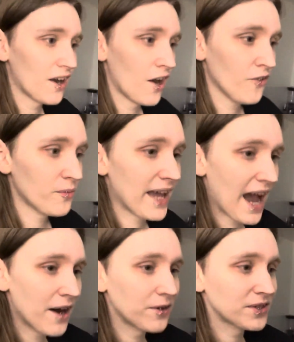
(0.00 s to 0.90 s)
of my
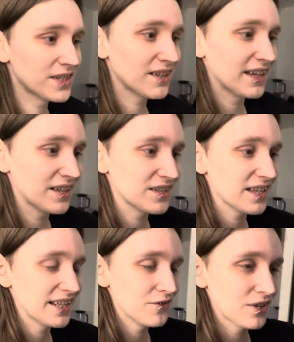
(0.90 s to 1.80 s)
house, like, because I
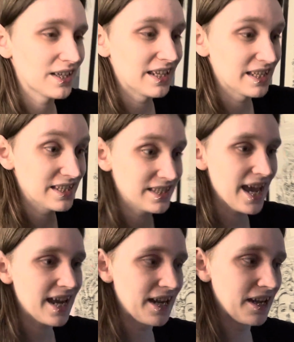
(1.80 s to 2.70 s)
lived on an
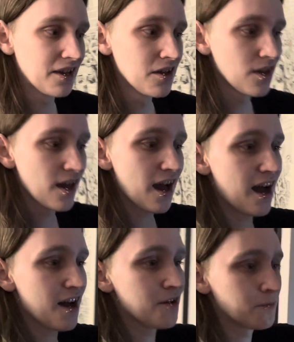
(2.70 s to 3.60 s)
estate
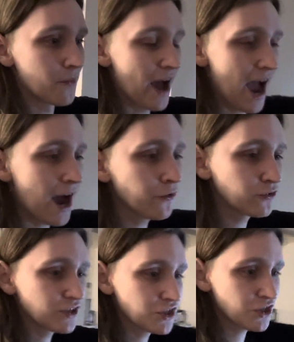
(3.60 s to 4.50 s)
um,
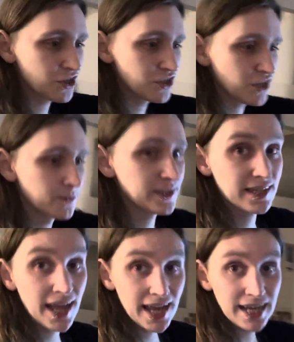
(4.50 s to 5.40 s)
after certain times of
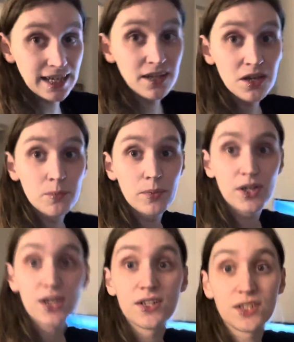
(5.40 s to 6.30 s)
day
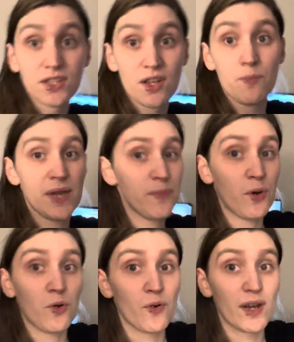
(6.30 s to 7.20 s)
because
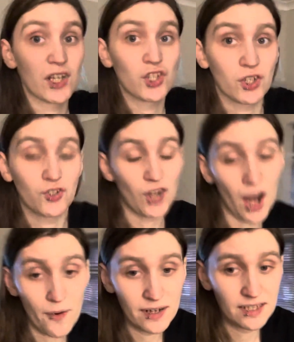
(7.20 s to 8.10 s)
people always
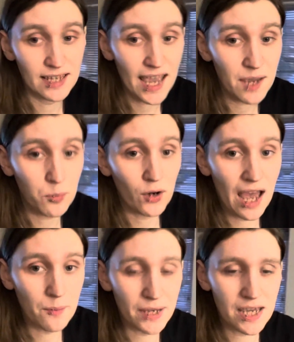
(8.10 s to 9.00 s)
shouted gay boy
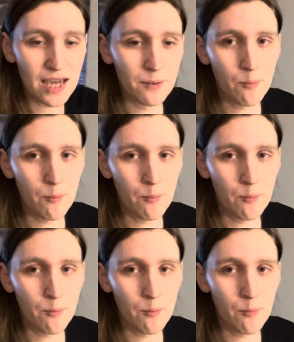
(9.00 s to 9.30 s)
at me and